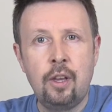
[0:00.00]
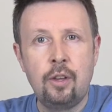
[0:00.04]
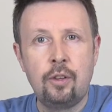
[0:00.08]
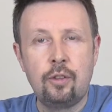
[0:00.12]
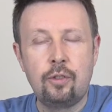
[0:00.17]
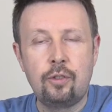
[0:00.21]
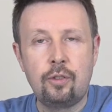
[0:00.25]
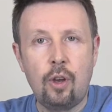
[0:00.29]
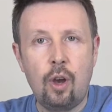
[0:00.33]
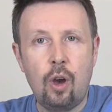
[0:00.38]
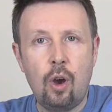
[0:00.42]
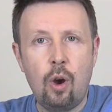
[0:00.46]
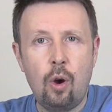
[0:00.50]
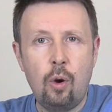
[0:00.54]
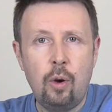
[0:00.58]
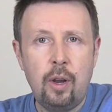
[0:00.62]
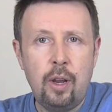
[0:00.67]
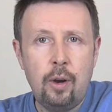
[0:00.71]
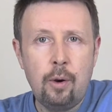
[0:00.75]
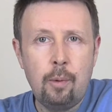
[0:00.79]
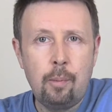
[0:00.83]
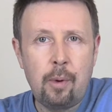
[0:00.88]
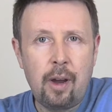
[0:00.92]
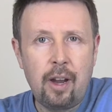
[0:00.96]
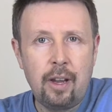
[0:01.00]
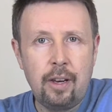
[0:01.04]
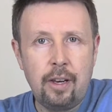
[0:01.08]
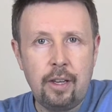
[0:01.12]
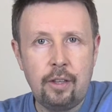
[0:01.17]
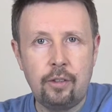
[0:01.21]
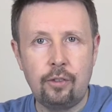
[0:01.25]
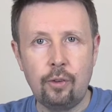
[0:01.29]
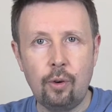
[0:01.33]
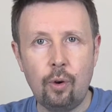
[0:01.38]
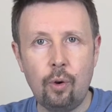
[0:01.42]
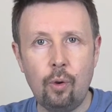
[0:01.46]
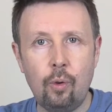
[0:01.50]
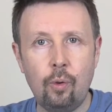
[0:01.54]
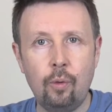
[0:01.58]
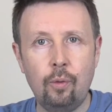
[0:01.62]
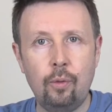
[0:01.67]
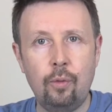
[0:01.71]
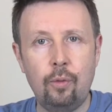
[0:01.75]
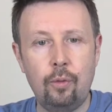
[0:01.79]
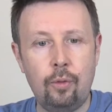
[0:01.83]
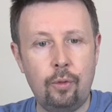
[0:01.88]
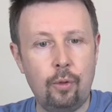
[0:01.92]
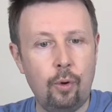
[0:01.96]
So here are my
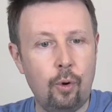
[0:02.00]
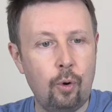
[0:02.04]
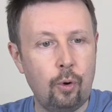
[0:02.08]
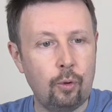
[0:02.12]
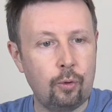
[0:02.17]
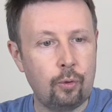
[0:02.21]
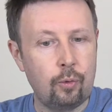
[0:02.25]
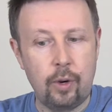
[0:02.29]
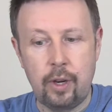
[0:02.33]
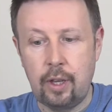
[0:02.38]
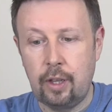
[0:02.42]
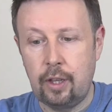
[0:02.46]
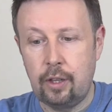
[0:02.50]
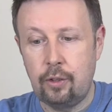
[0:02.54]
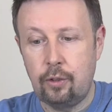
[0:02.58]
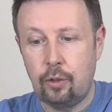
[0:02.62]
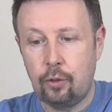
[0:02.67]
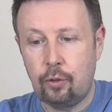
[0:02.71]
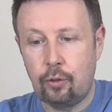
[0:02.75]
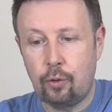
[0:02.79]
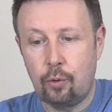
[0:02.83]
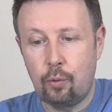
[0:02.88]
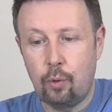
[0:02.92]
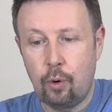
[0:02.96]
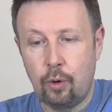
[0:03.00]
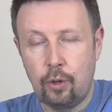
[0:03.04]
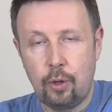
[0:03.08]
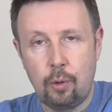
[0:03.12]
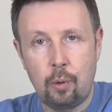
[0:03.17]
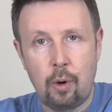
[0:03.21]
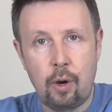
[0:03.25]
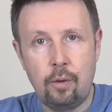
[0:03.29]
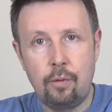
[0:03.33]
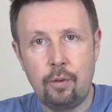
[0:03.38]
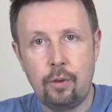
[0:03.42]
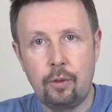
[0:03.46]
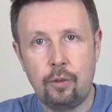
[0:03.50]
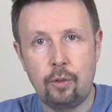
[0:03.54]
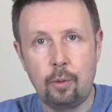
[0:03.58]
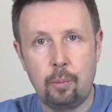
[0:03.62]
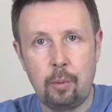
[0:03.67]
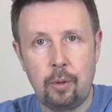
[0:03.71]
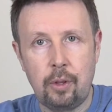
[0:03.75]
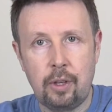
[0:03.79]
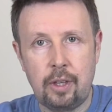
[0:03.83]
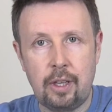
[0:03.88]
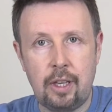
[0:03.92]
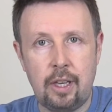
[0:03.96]
initial thoughts, really, just to run you over
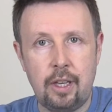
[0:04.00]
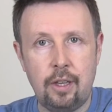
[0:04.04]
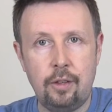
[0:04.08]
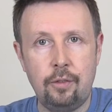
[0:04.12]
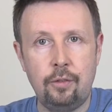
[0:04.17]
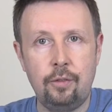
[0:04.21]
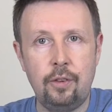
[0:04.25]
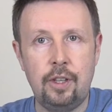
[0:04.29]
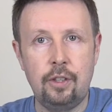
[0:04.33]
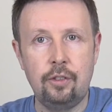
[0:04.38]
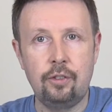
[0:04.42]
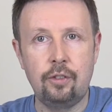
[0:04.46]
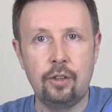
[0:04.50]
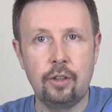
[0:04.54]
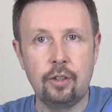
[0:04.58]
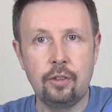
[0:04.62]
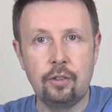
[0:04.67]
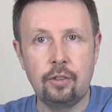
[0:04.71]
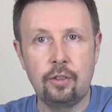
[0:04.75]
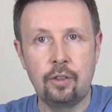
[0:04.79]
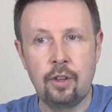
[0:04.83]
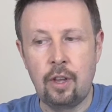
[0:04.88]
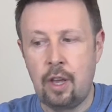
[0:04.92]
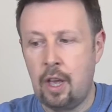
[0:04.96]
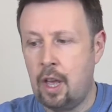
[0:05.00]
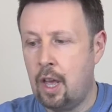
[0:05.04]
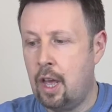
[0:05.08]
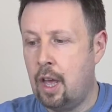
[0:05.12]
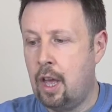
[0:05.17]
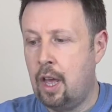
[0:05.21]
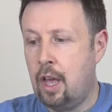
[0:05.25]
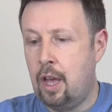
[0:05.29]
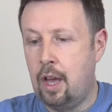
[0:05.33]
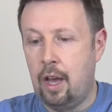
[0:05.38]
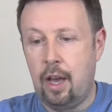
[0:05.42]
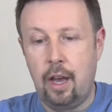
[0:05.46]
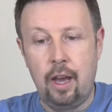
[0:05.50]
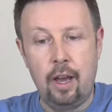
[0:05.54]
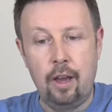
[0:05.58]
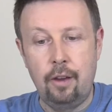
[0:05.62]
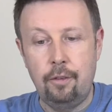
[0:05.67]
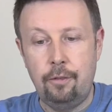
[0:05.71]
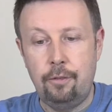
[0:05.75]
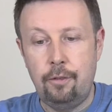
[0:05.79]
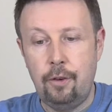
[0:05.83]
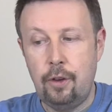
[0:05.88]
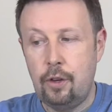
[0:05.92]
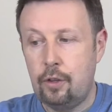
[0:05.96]
some of the key features.
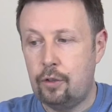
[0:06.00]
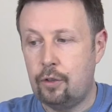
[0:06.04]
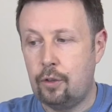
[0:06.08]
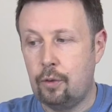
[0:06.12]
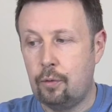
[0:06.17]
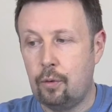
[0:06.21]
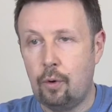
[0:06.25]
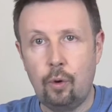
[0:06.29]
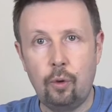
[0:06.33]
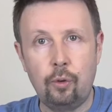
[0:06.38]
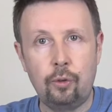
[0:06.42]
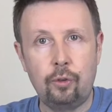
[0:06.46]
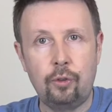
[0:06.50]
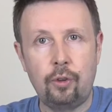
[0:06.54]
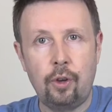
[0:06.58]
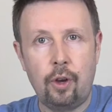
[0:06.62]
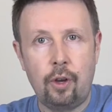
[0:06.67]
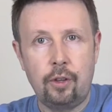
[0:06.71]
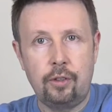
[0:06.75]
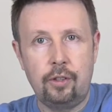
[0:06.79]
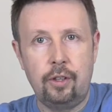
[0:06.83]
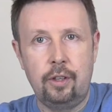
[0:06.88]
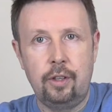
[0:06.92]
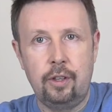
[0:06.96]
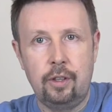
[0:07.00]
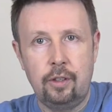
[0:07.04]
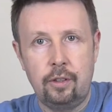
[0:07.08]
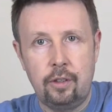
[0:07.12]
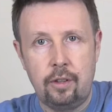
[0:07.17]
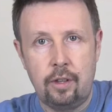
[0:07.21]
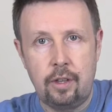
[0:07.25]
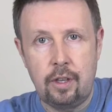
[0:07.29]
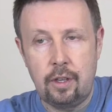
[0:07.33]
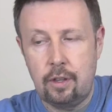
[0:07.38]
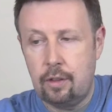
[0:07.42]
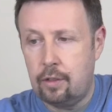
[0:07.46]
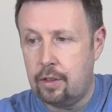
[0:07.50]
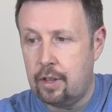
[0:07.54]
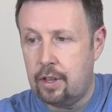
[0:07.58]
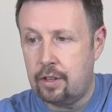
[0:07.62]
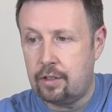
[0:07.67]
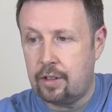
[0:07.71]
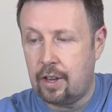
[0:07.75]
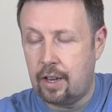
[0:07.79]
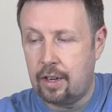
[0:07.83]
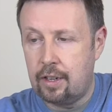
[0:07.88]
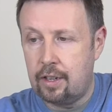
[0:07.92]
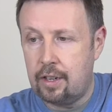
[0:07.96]
First of all, starting at
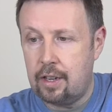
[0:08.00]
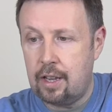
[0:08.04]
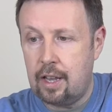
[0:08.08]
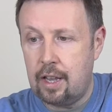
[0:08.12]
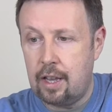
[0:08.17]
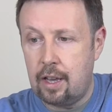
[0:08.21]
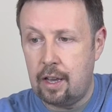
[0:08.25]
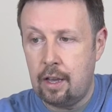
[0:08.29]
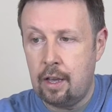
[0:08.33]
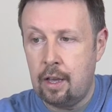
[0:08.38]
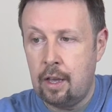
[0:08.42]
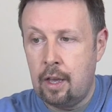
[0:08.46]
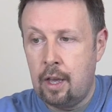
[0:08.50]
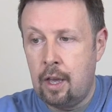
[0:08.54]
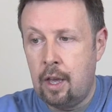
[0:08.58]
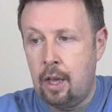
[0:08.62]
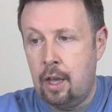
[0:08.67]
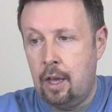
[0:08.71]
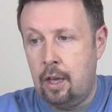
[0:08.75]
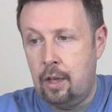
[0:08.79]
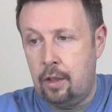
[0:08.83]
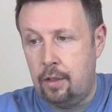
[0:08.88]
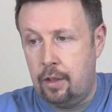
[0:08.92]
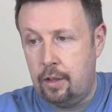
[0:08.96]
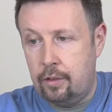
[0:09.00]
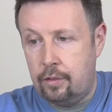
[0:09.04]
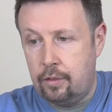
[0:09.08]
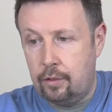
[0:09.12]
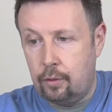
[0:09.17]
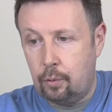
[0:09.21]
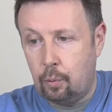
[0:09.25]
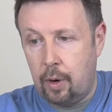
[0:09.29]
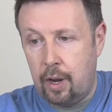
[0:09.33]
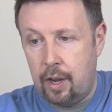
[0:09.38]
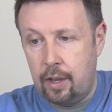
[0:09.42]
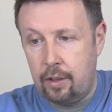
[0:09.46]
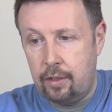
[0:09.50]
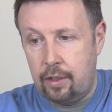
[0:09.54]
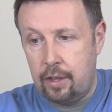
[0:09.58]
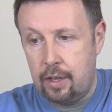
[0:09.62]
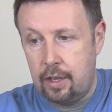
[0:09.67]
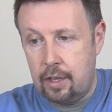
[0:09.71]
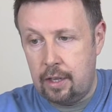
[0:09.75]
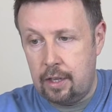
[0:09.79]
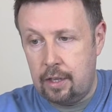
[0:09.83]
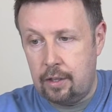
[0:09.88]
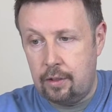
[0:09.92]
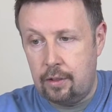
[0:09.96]
this end here, this is where
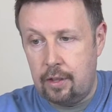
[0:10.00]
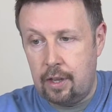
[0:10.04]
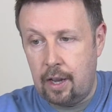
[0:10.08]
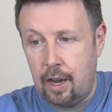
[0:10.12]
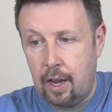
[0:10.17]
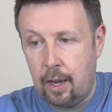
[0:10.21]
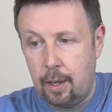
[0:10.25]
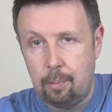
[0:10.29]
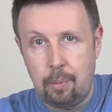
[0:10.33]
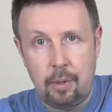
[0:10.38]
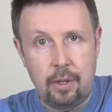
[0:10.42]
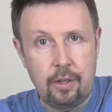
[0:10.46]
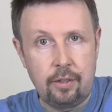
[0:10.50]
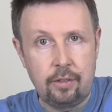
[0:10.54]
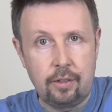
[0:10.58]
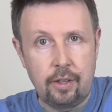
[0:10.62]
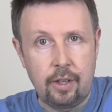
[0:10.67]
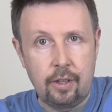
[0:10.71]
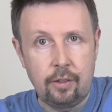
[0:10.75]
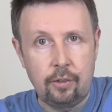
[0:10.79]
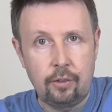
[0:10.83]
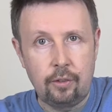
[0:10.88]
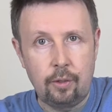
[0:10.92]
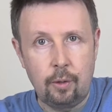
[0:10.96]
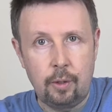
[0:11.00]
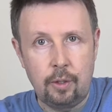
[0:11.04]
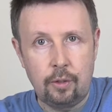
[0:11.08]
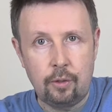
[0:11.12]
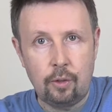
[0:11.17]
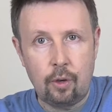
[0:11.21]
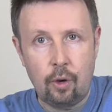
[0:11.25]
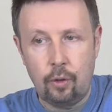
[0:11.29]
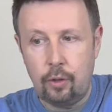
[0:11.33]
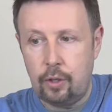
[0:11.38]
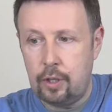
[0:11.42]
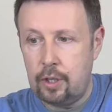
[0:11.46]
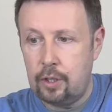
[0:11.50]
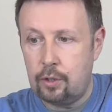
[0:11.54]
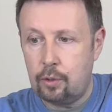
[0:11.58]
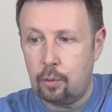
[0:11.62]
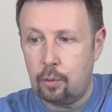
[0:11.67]
the eyepiece is. So it's got the